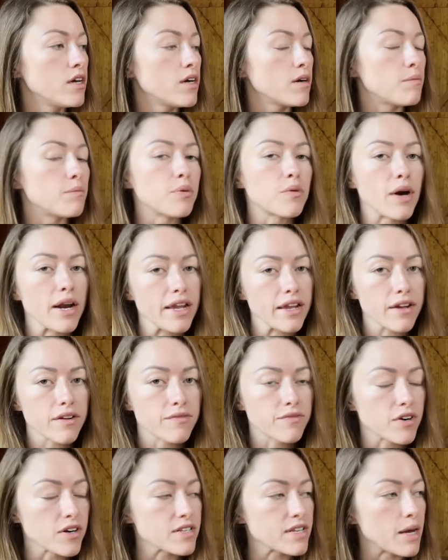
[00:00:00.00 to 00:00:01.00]
break,
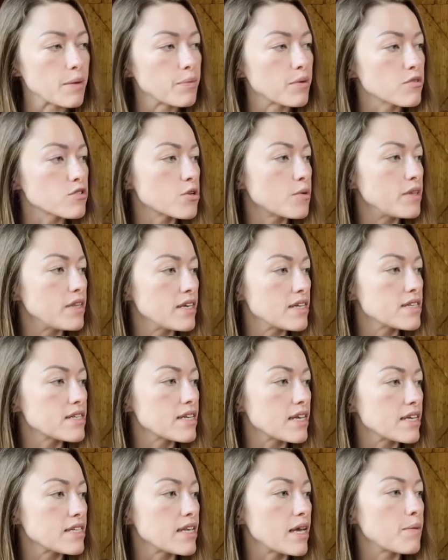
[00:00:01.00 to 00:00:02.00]
for example. So in this
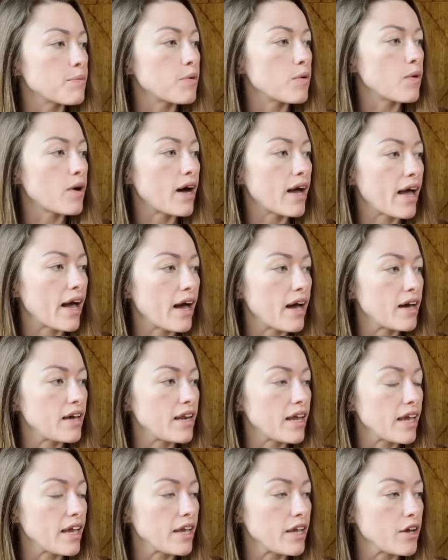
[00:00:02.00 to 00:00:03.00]
example, I had
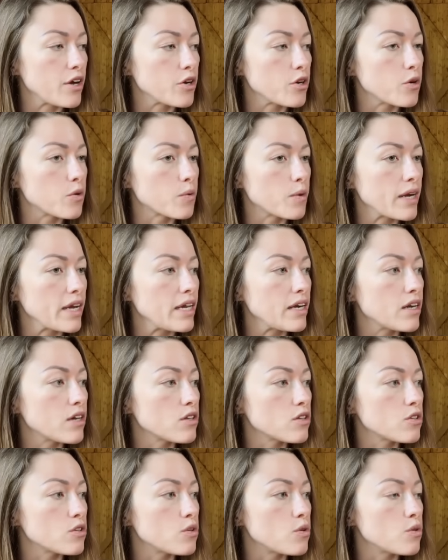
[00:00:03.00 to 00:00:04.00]
a green
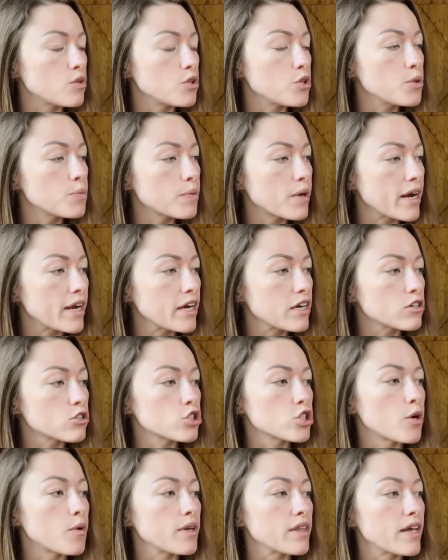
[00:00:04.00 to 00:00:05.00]
little loop right here
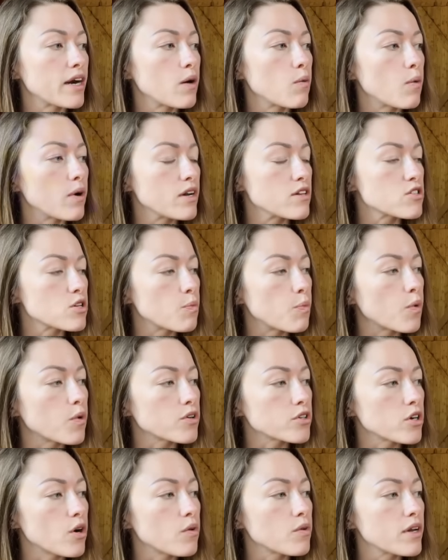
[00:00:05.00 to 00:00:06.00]
showing that I wanted support
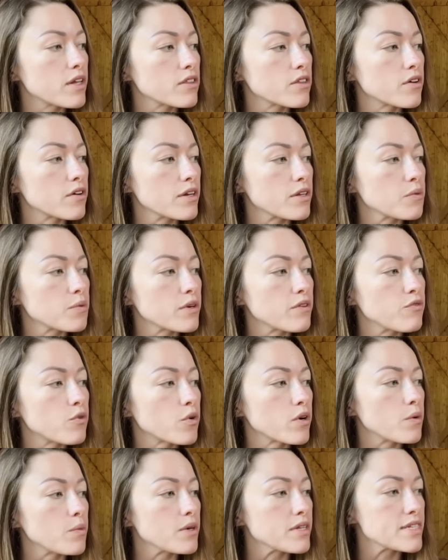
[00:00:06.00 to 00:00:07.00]
to hold at
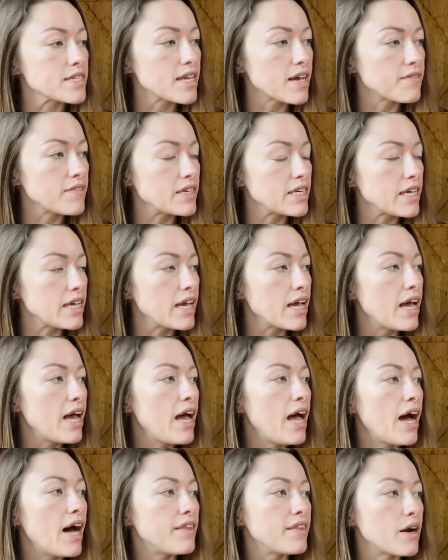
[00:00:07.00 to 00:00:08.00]
33.4170,
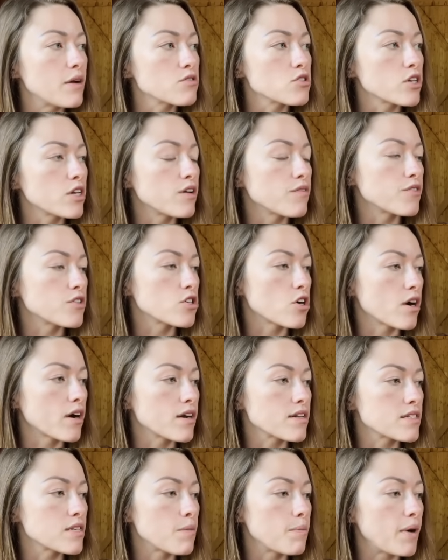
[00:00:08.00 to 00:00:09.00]
and then I was looking for
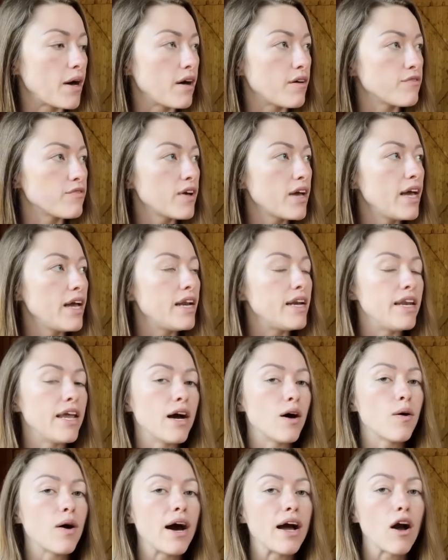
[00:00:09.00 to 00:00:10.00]
targets above.
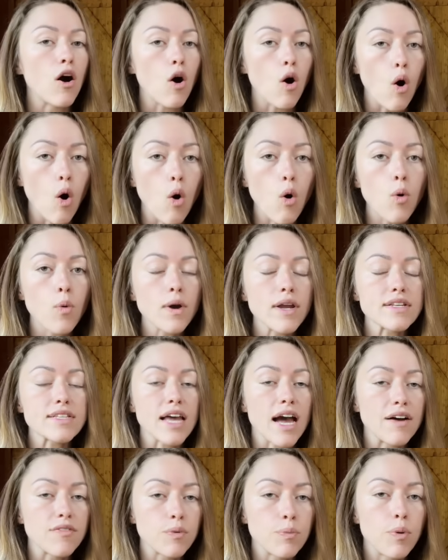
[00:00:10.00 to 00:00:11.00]
Now, I always
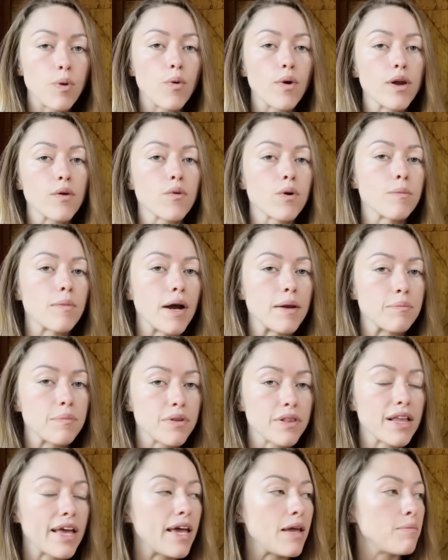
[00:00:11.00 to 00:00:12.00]
have a point where my
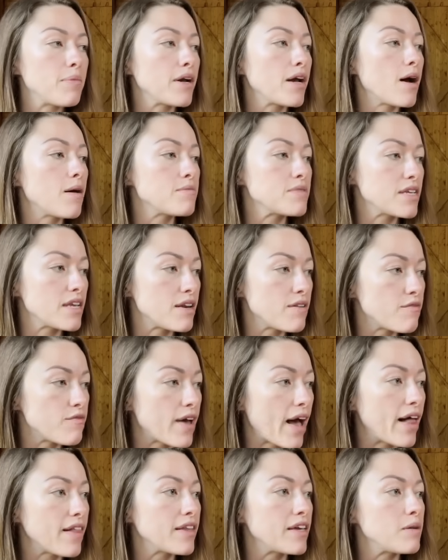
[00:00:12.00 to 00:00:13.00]
plan becomes
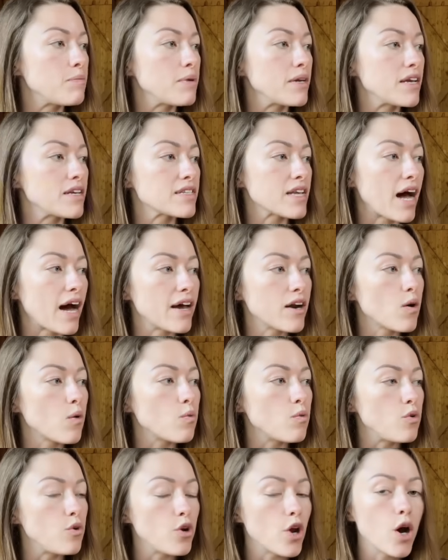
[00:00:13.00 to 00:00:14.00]
invalid because I
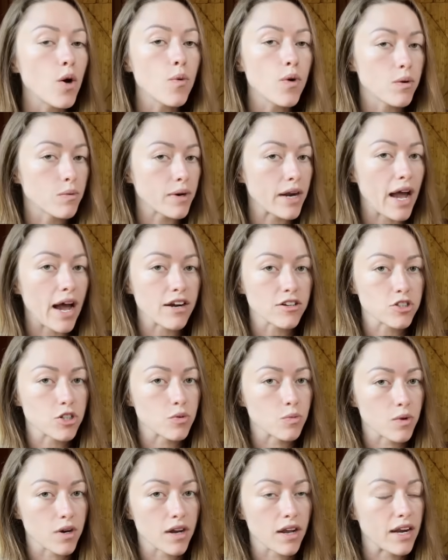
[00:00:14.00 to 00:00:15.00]
don't know what reaction
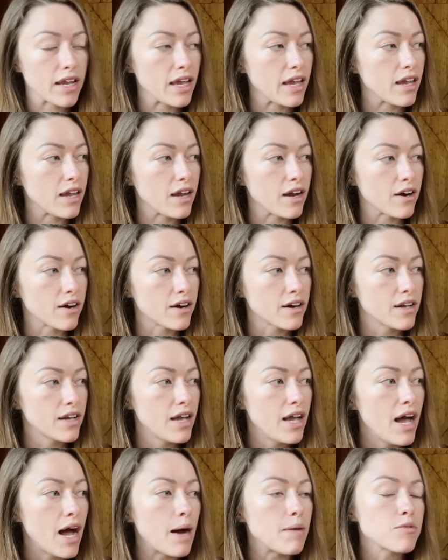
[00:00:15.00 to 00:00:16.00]
we're going to get here.
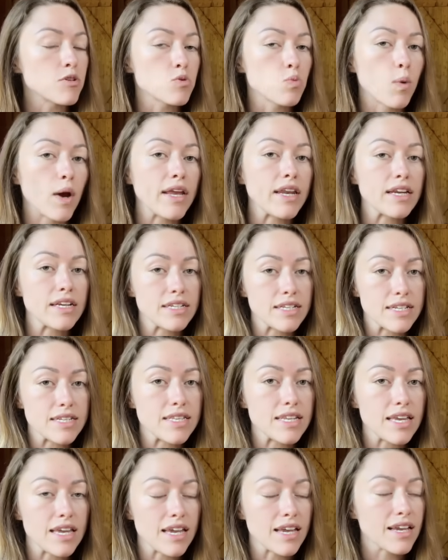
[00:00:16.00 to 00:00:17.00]
I'm just waiting to
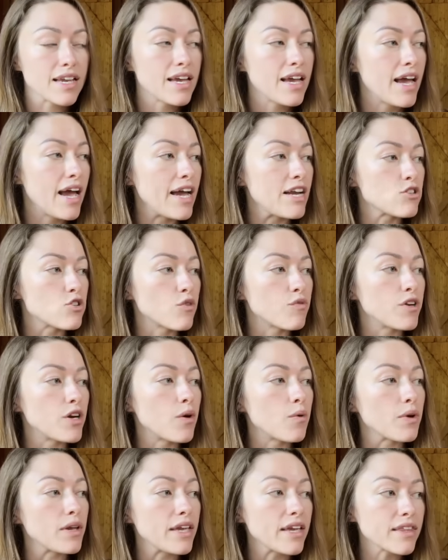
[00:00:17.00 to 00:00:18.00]
see. And so if we
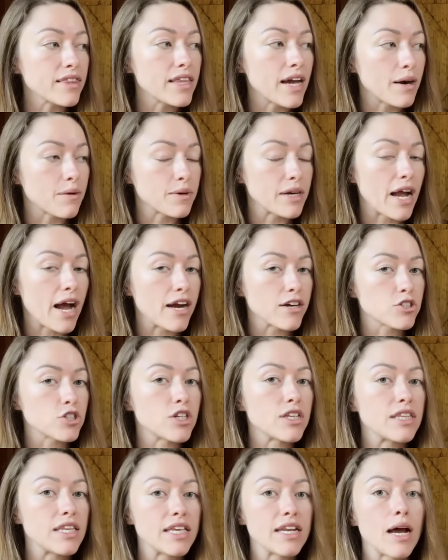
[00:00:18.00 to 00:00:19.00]
don't get that
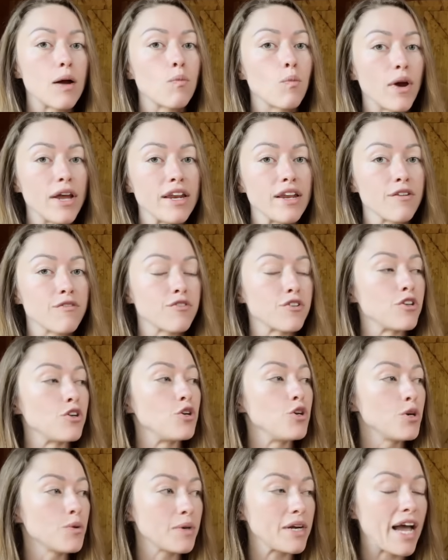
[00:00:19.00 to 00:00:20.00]
reaction, then I'm waiting for the
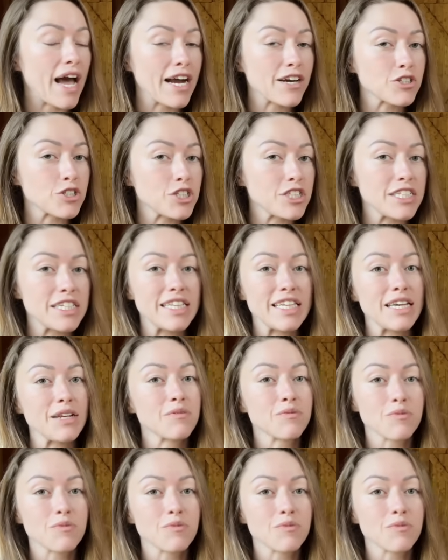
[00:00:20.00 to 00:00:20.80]
new reaction to then